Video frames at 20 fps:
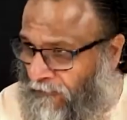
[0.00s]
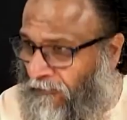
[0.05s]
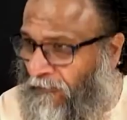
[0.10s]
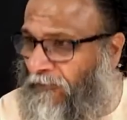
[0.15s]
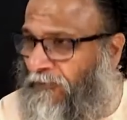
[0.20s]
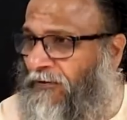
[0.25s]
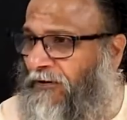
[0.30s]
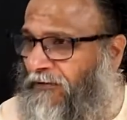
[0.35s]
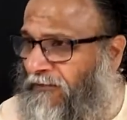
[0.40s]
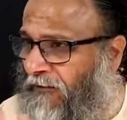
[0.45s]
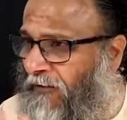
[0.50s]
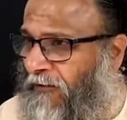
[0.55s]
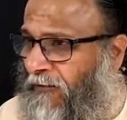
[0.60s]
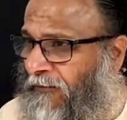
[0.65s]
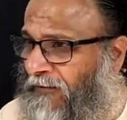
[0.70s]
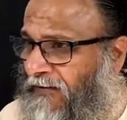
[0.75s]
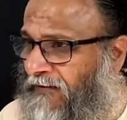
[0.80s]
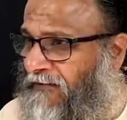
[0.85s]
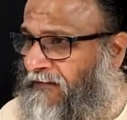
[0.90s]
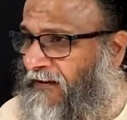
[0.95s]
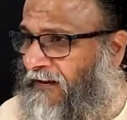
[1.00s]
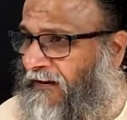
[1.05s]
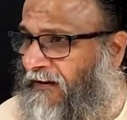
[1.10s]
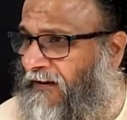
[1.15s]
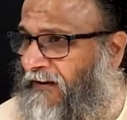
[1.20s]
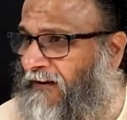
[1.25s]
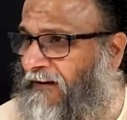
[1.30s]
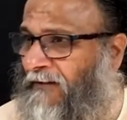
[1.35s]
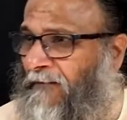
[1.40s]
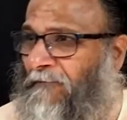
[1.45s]
Moon is always there.
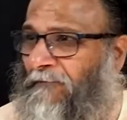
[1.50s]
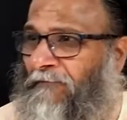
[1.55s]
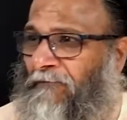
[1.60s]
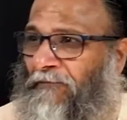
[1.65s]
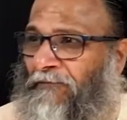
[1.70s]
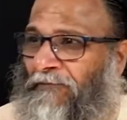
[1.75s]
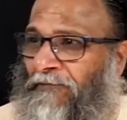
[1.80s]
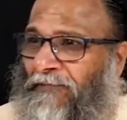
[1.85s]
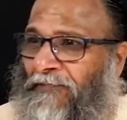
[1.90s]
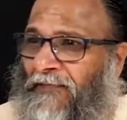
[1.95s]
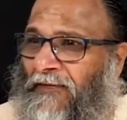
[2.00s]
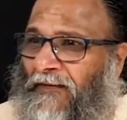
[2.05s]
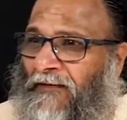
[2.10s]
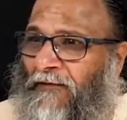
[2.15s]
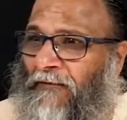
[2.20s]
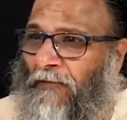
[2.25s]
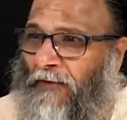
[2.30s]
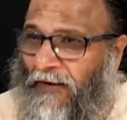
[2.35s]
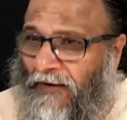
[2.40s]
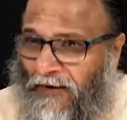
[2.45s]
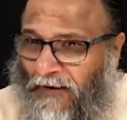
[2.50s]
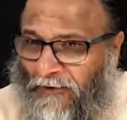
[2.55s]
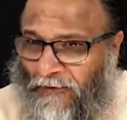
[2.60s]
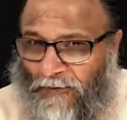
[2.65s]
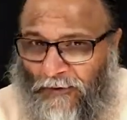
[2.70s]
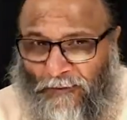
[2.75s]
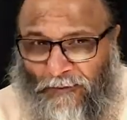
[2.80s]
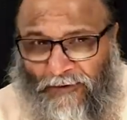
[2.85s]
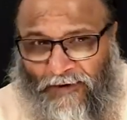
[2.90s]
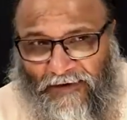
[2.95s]
Why can't
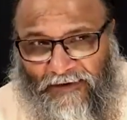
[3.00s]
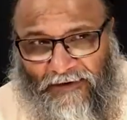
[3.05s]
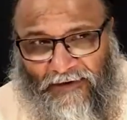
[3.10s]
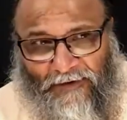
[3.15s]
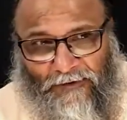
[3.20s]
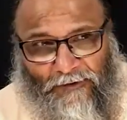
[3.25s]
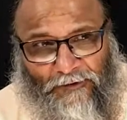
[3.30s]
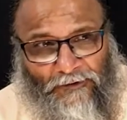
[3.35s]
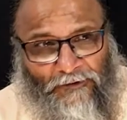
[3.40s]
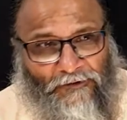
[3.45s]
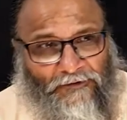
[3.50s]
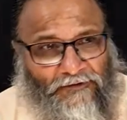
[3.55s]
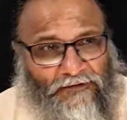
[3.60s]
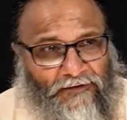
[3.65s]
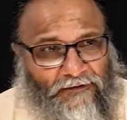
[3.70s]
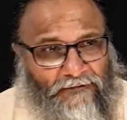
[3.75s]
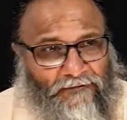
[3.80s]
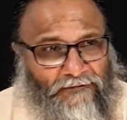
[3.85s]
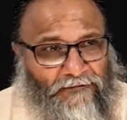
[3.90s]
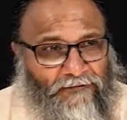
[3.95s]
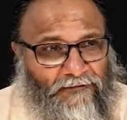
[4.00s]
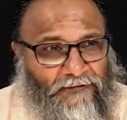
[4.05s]
you apply that on yourself?